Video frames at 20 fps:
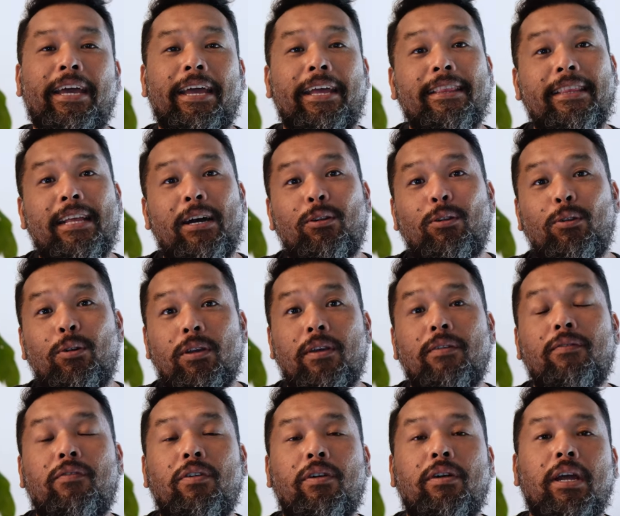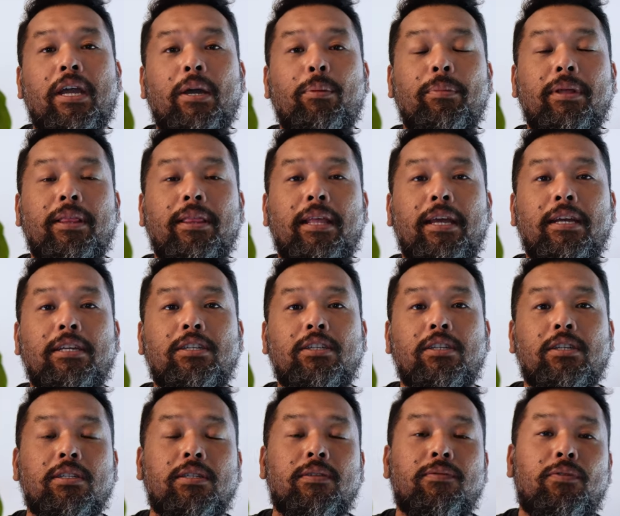and now looking for
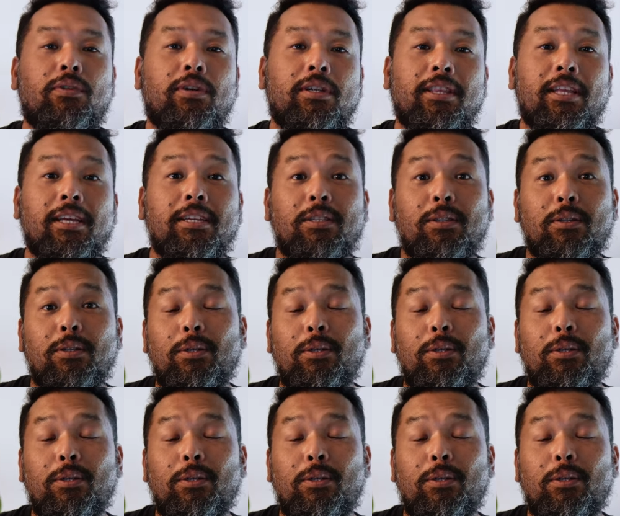recommendations for things